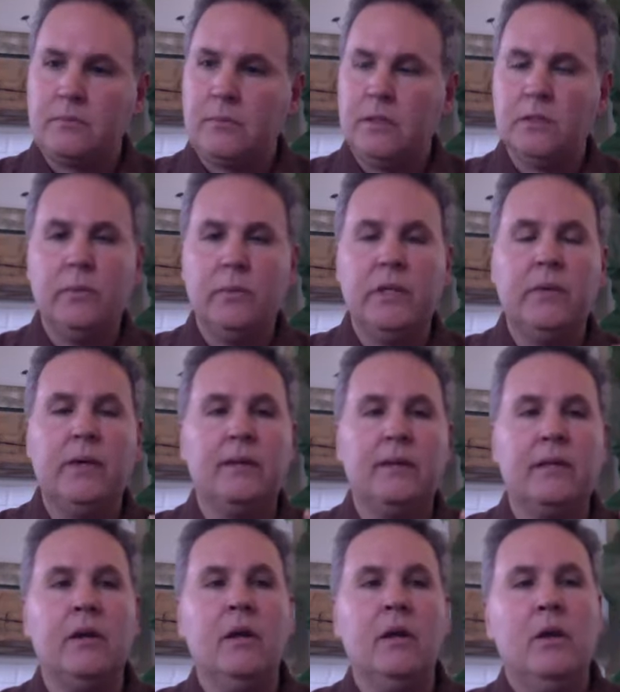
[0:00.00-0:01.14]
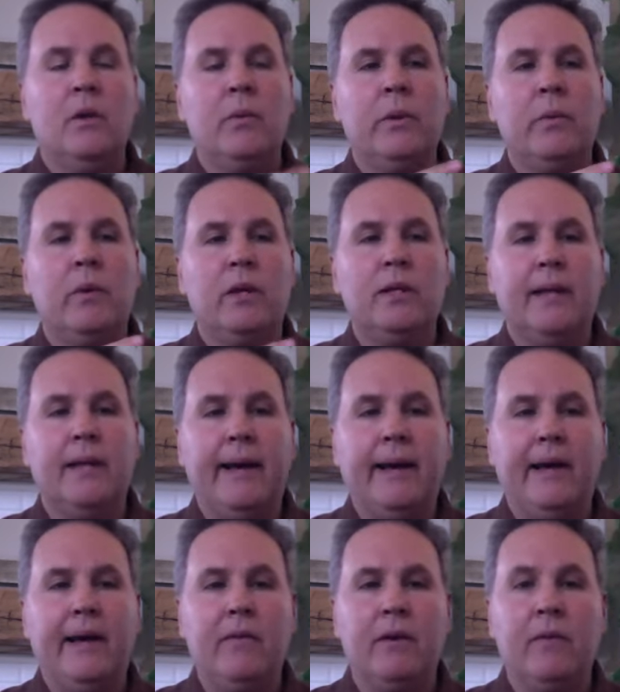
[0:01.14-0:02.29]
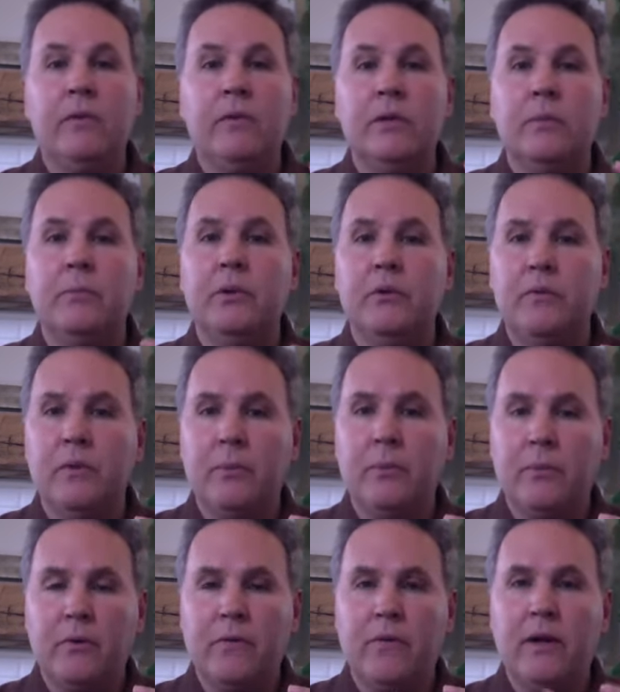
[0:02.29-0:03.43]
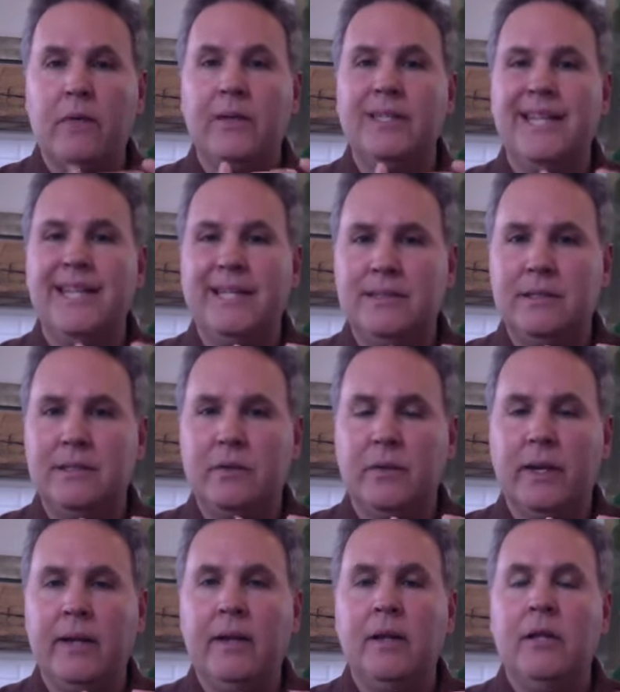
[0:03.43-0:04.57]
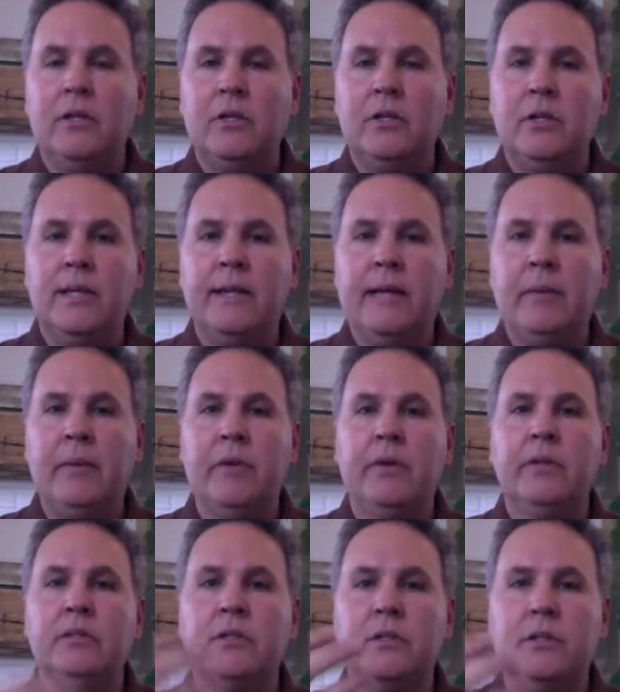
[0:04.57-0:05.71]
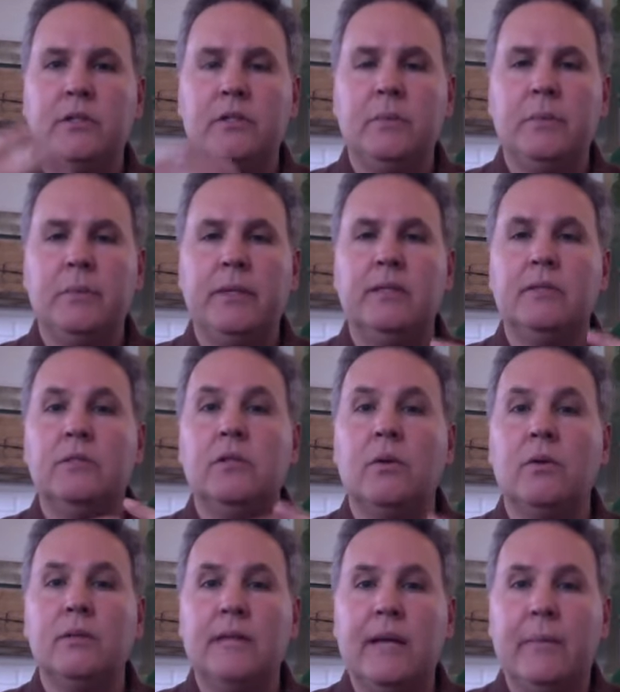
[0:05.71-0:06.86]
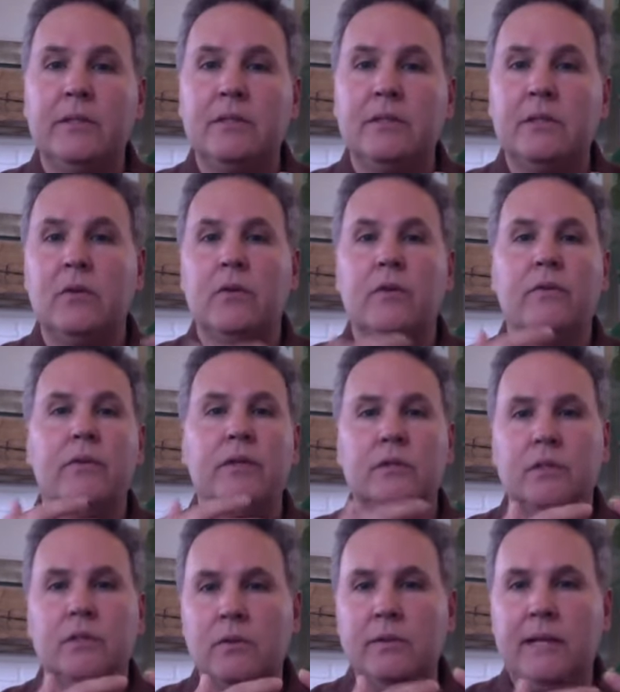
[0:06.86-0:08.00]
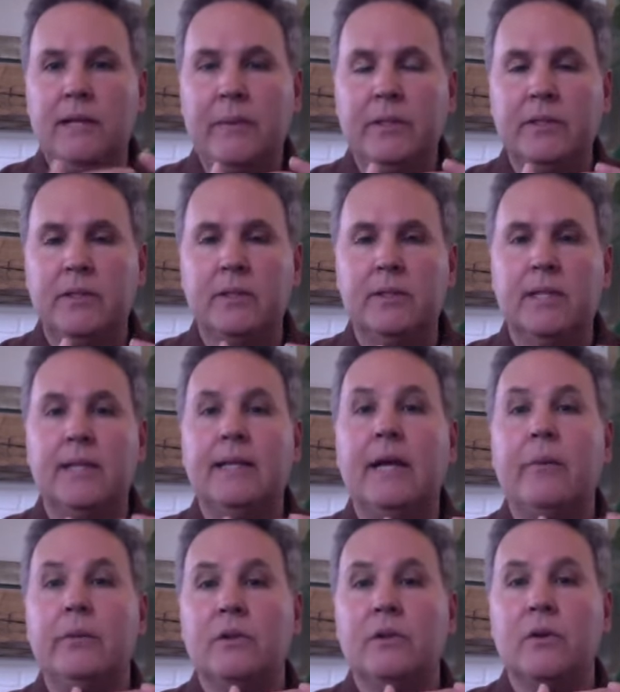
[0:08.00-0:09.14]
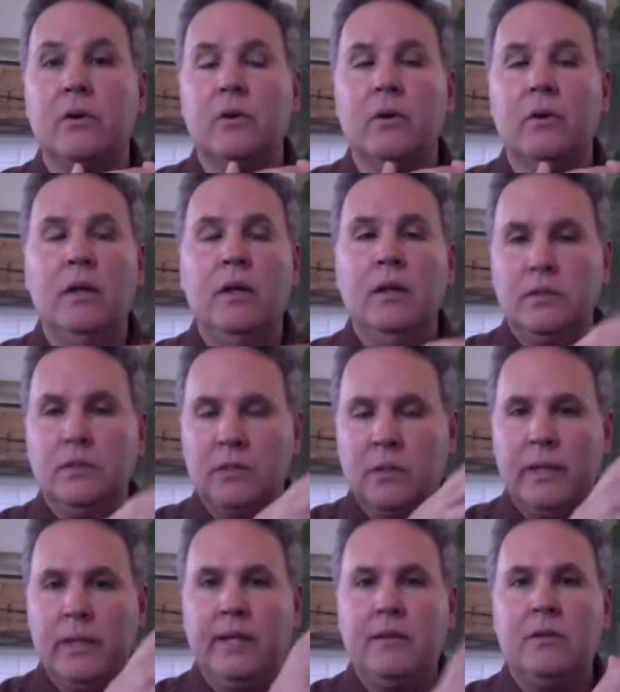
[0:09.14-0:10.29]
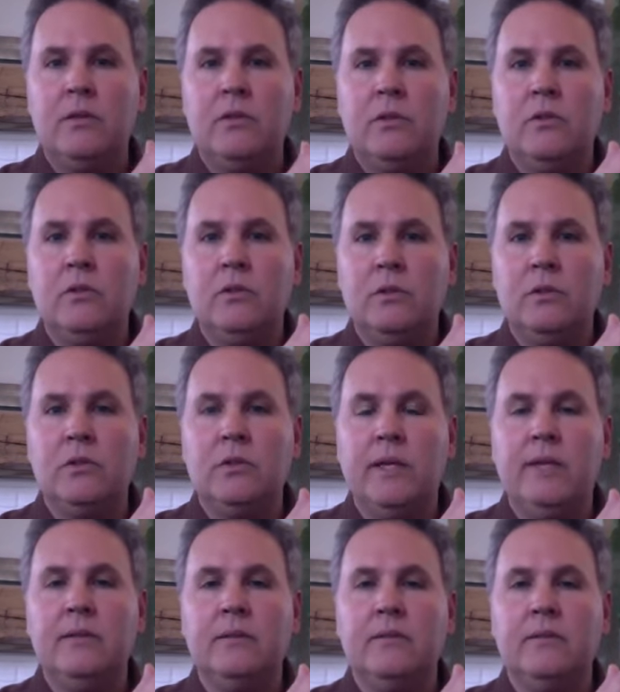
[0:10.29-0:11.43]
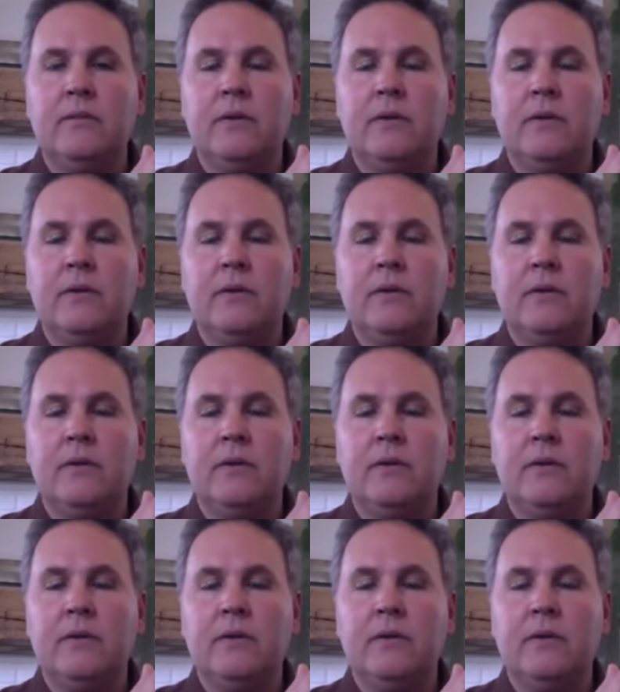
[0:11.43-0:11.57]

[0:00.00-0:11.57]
So we go out there, we wanted to have a really beautiful profile that tasted great, good cannabinoids, good terpenes, don't damage the chlorophylls, don't damage anything, and that was our goal. So we get two strains of